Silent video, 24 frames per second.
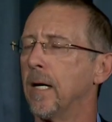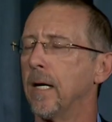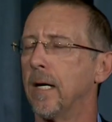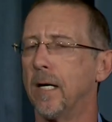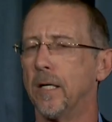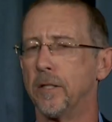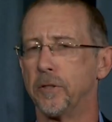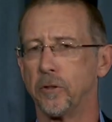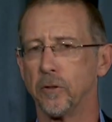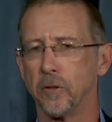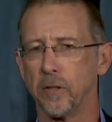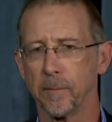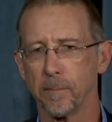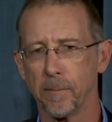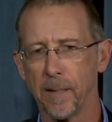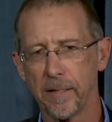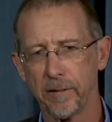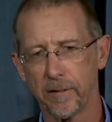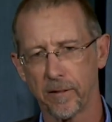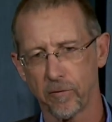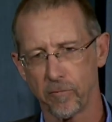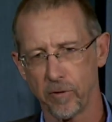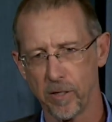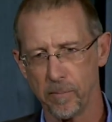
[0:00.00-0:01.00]
uh, during my
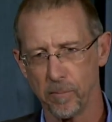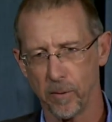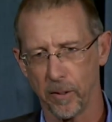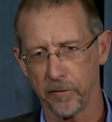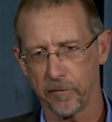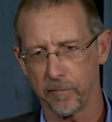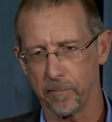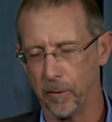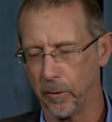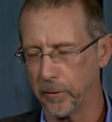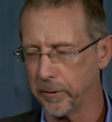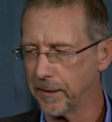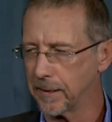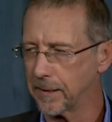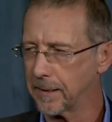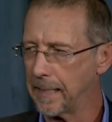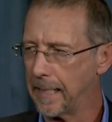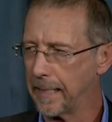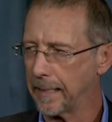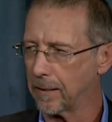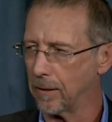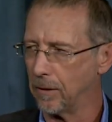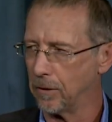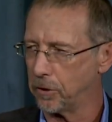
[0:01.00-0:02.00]
three month
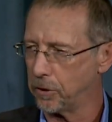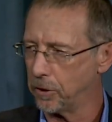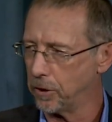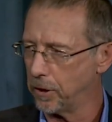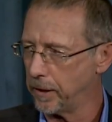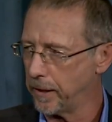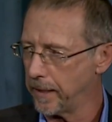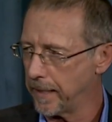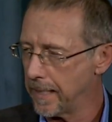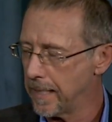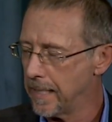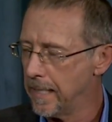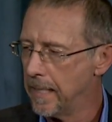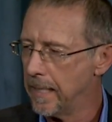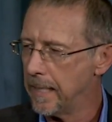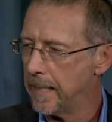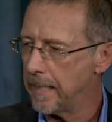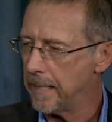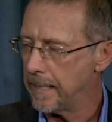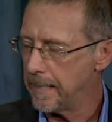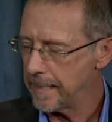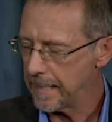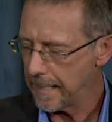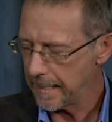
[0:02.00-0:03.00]
motorcycle journey
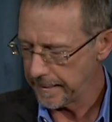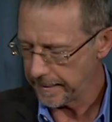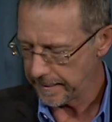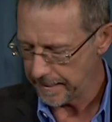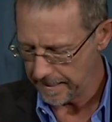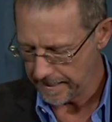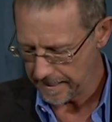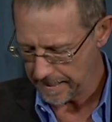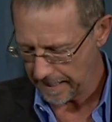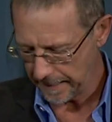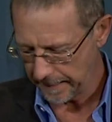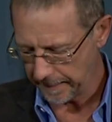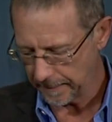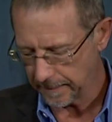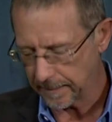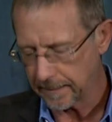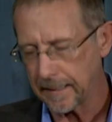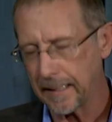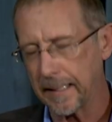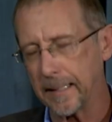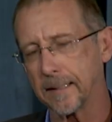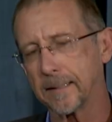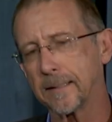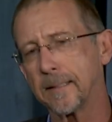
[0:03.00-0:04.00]
in
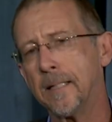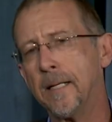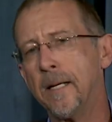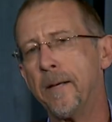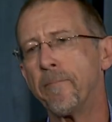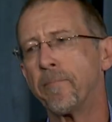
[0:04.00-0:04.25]
1996.